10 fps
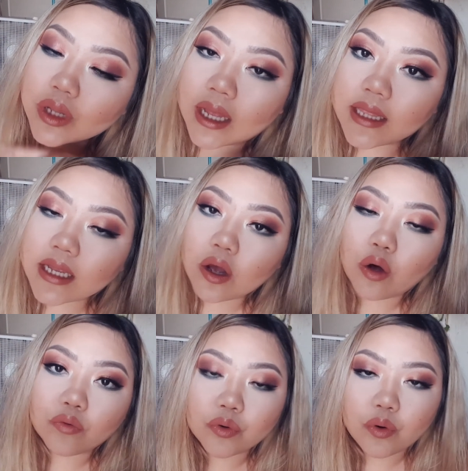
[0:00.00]
I think
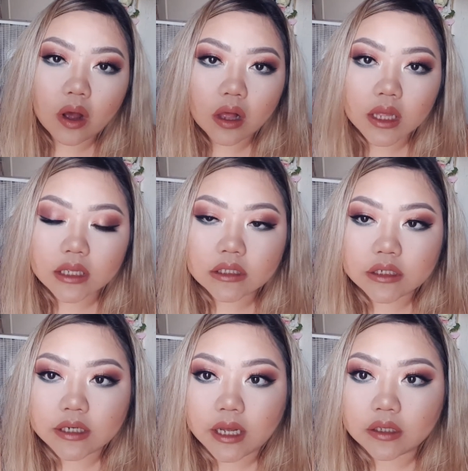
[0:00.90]
overall it
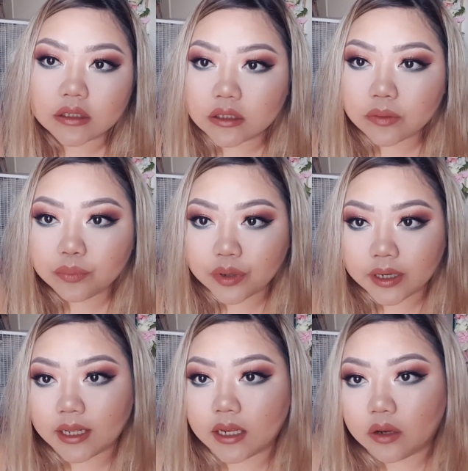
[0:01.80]
turned out
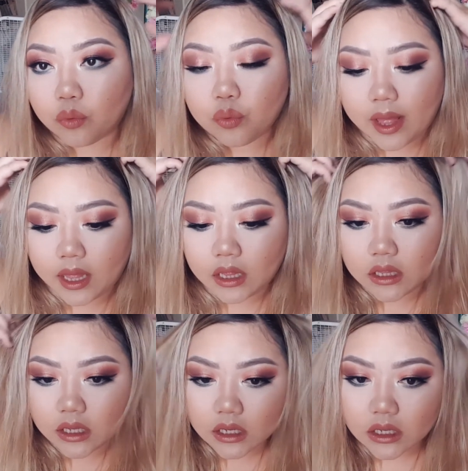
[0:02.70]
pretty
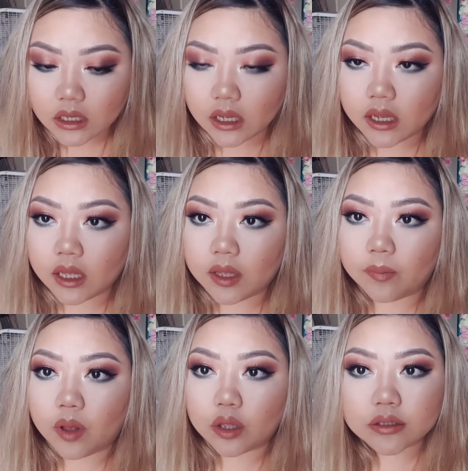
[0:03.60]
well
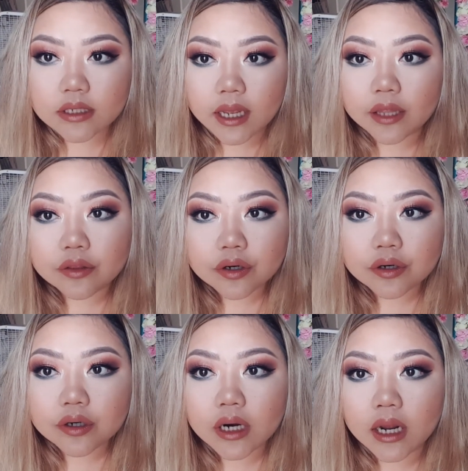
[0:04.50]
um, all
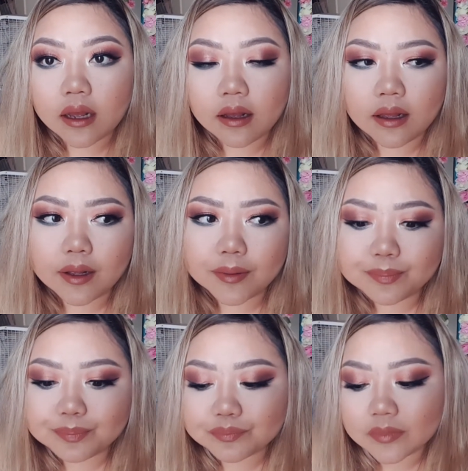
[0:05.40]
together
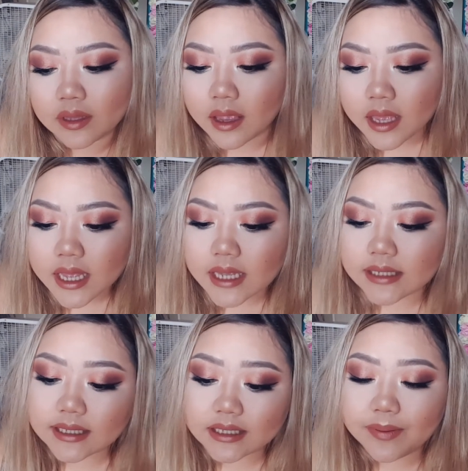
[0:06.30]
um,
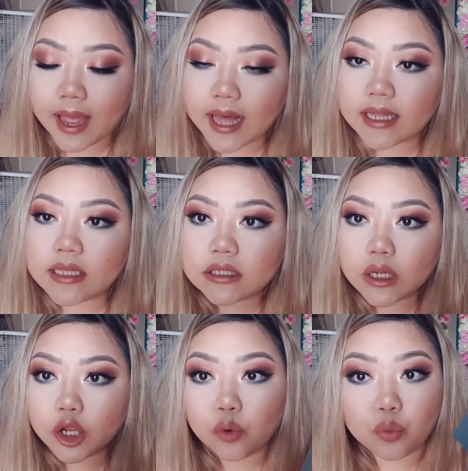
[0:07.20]
is this palette
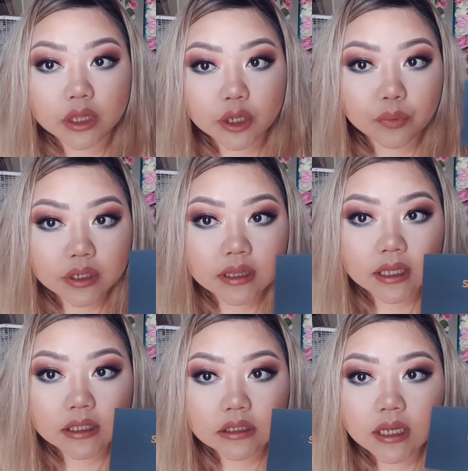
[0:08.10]
really worth
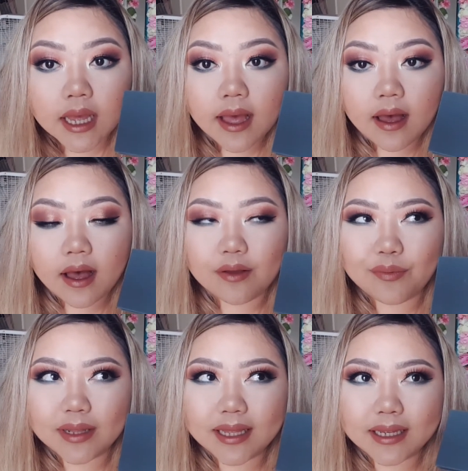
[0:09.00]
it I
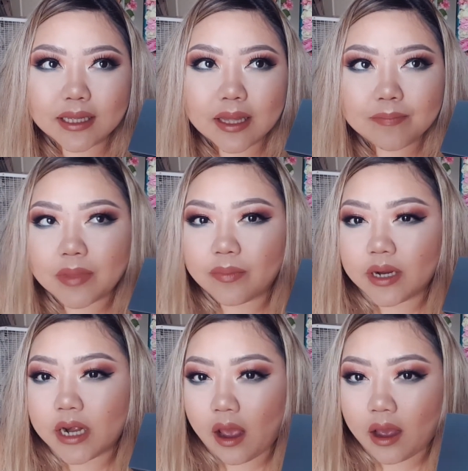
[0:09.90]
feel like maybe
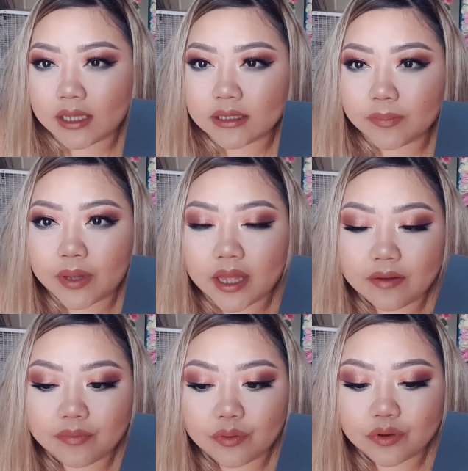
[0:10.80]
not but
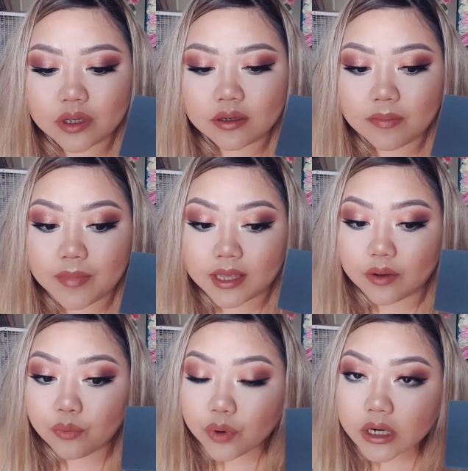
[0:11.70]
if you could make
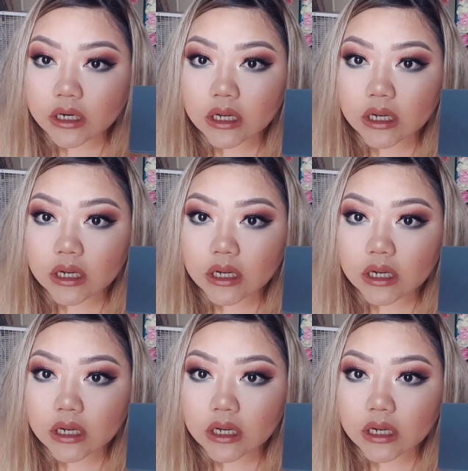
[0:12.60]
it work